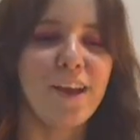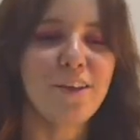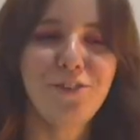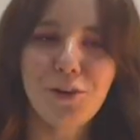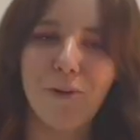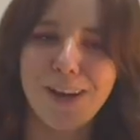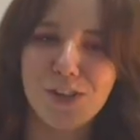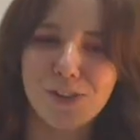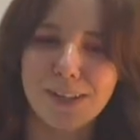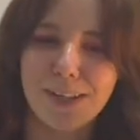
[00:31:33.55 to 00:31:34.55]
If you
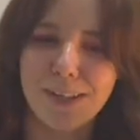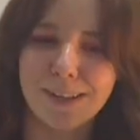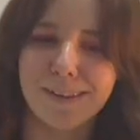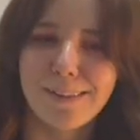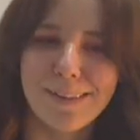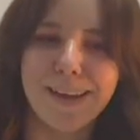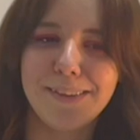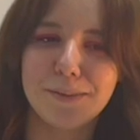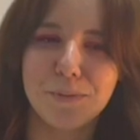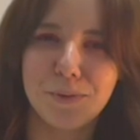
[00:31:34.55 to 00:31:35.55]
actually
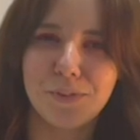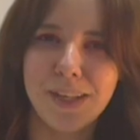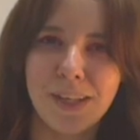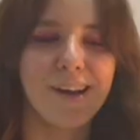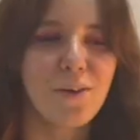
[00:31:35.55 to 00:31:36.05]
like the movie,